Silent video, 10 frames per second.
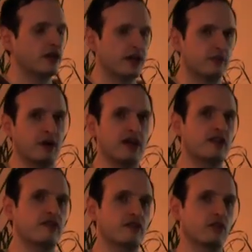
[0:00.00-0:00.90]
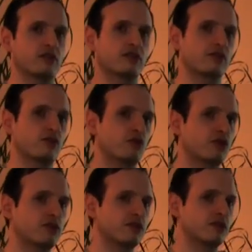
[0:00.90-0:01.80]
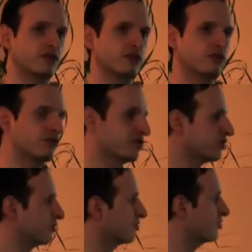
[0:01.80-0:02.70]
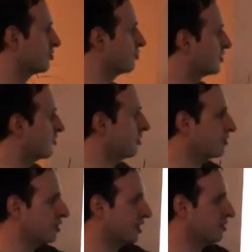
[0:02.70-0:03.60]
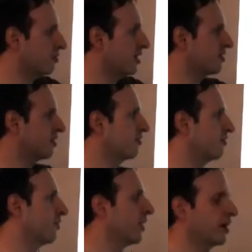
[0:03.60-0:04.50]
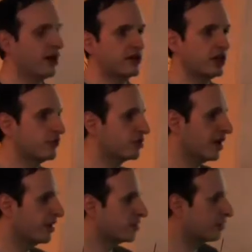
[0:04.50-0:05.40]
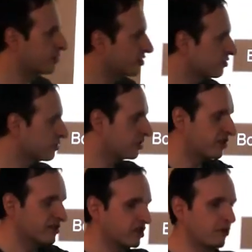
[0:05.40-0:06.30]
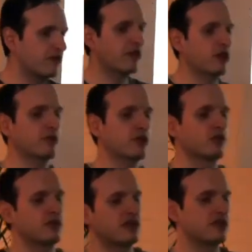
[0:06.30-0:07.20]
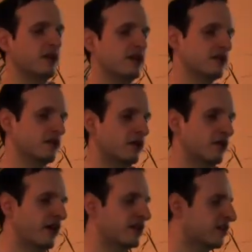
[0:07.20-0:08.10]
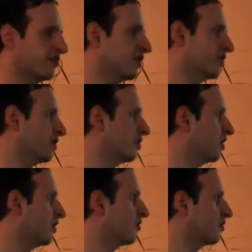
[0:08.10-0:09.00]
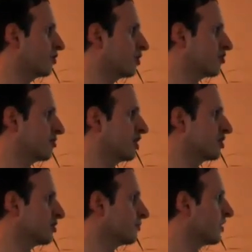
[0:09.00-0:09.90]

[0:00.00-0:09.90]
that by default would choose to boot from the NAND by itself, and then you would end up through the desktop environment, which is based on XFC for Windows Manager.